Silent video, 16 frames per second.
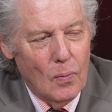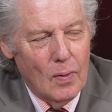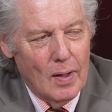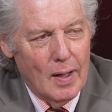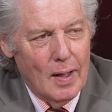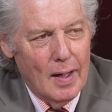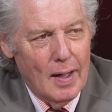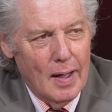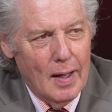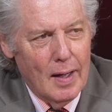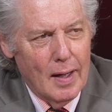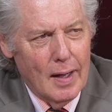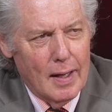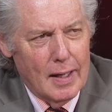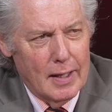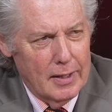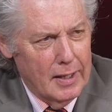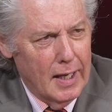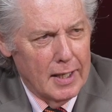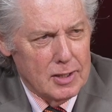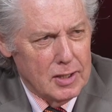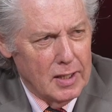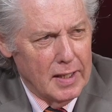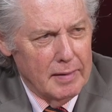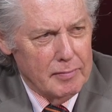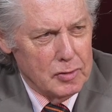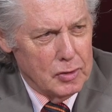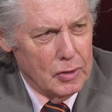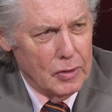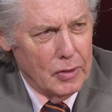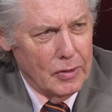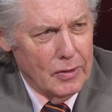Well, can you actually
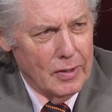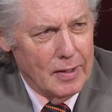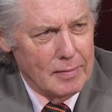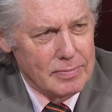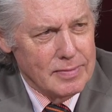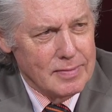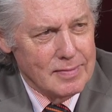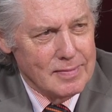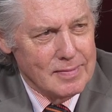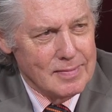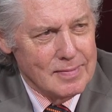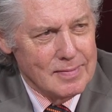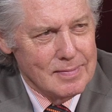ever turn it off?